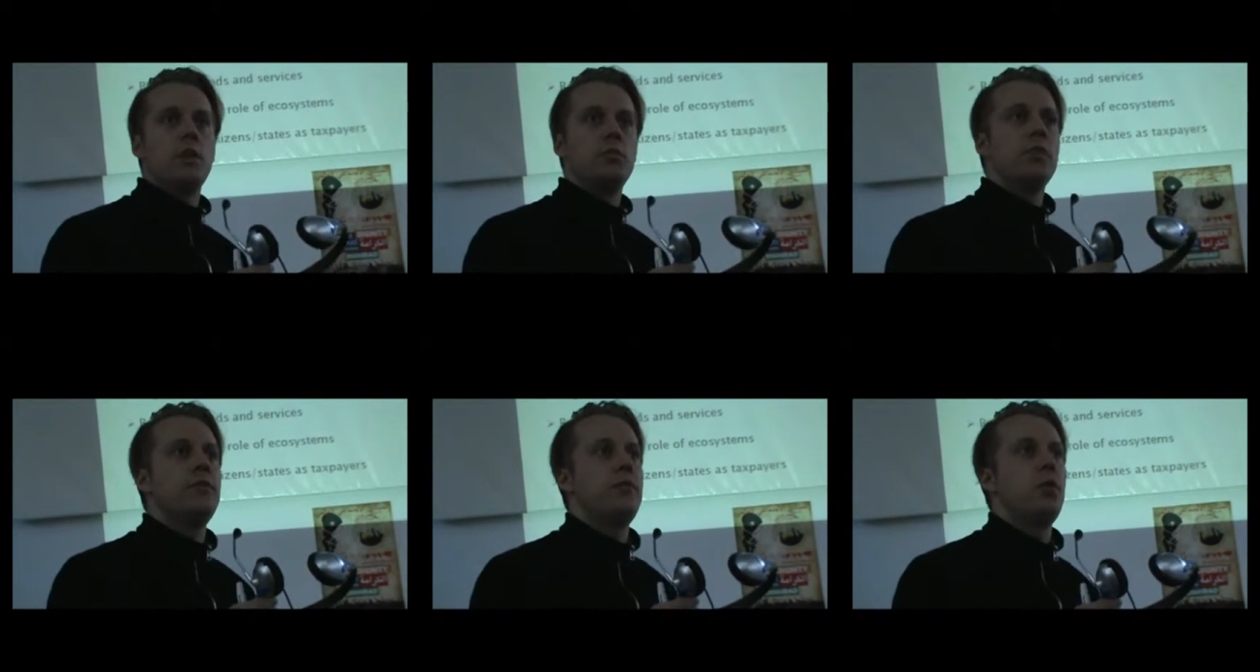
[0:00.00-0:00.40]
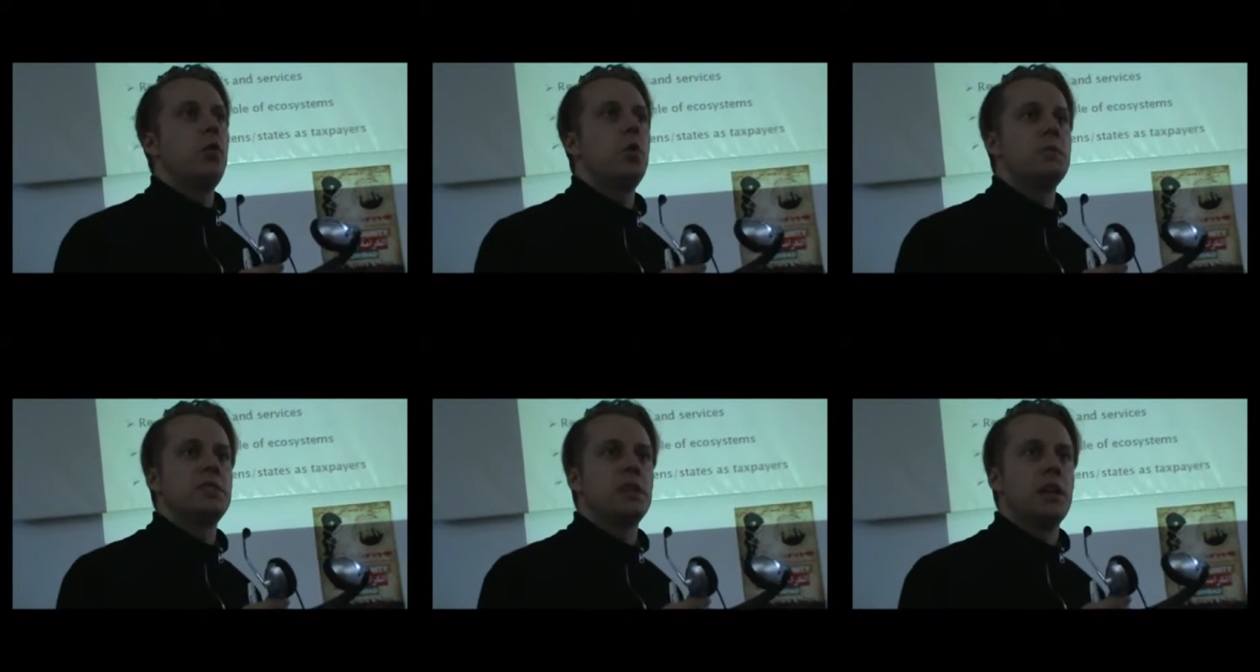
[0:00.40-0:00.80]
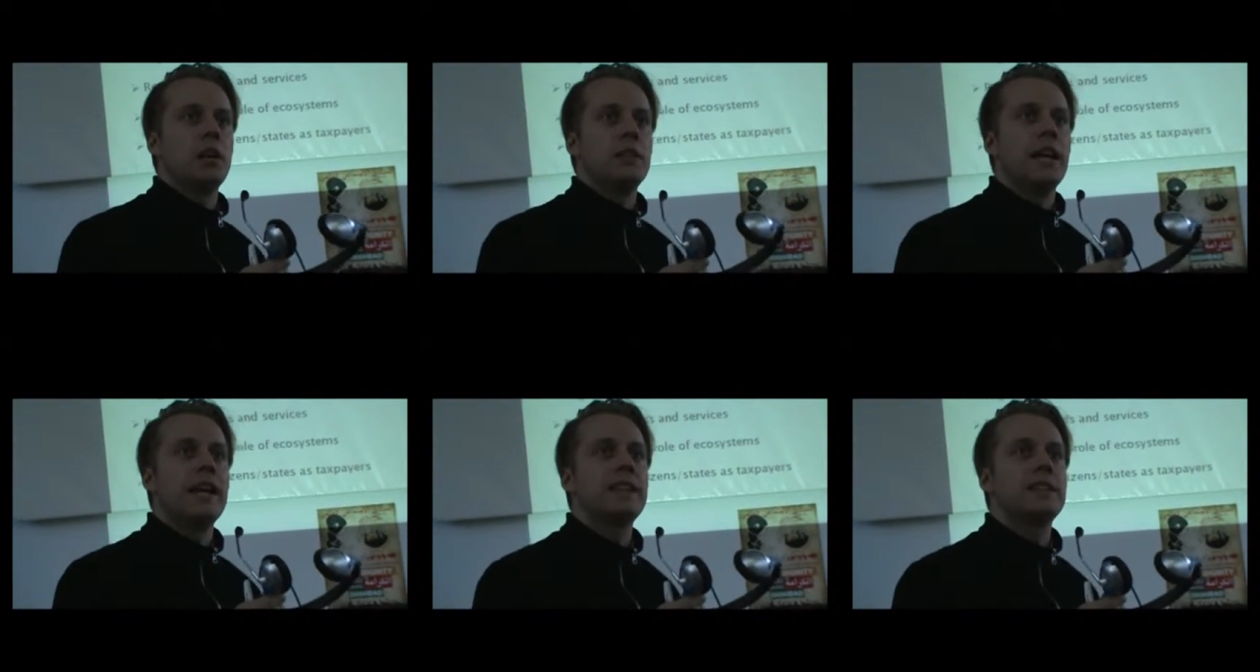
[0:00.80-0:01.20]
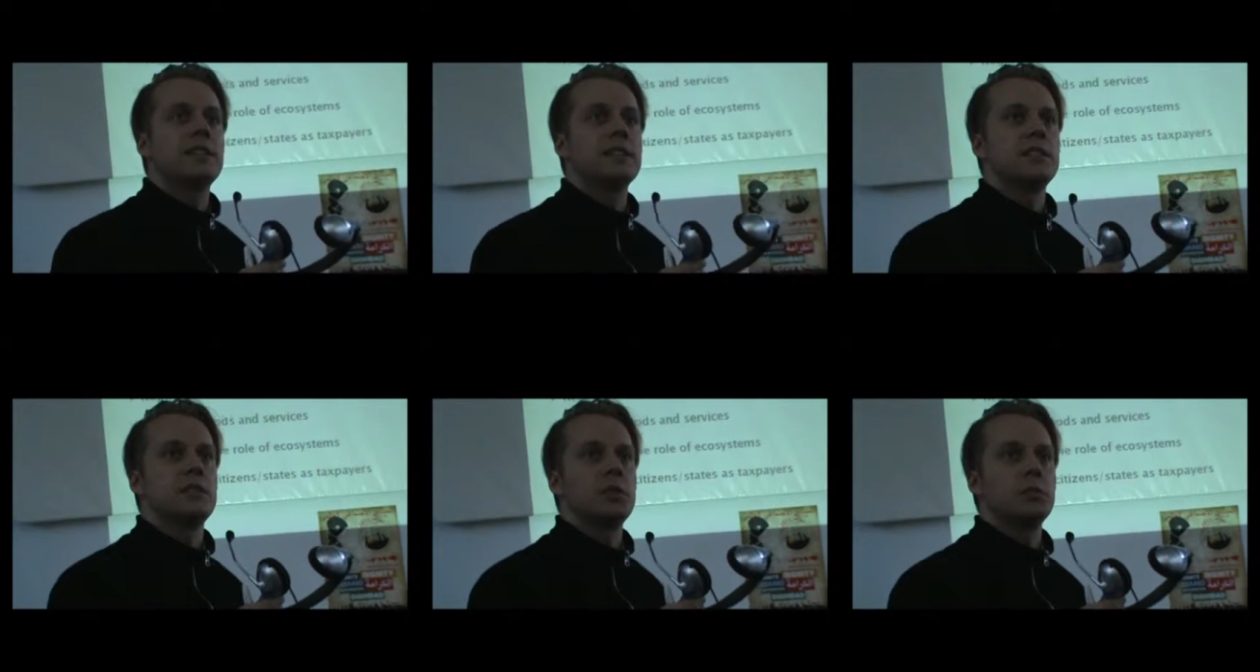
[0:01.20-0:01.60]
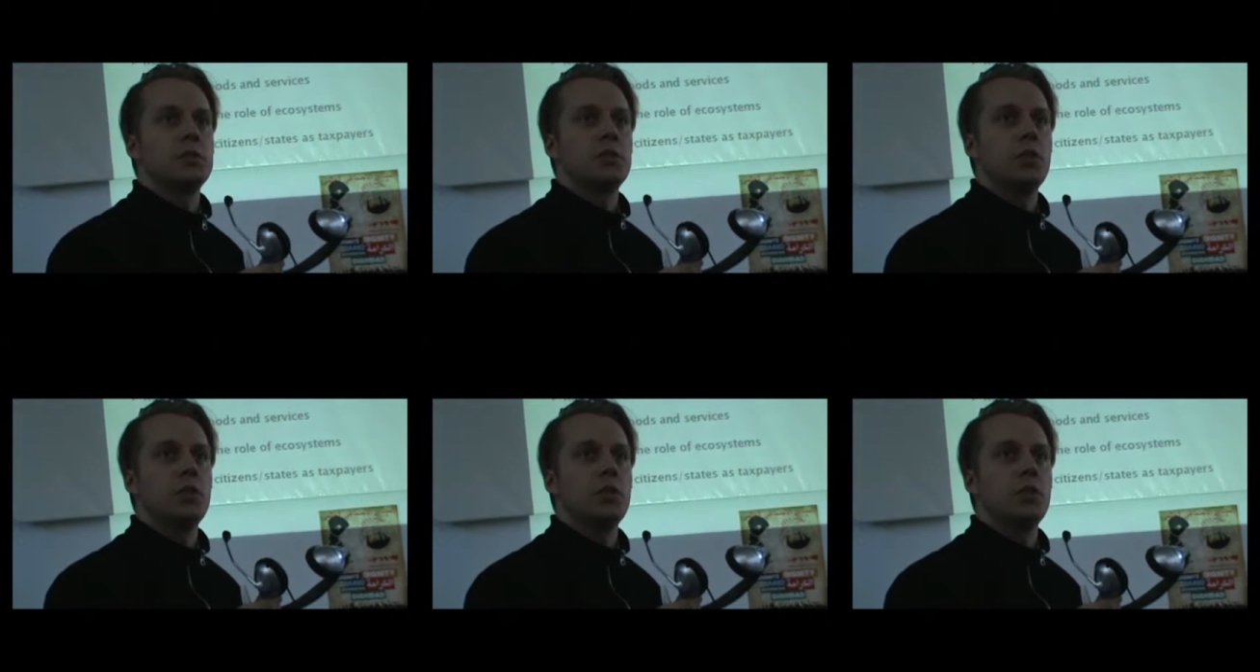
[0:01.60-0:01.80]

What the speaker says: reforms in our tax system.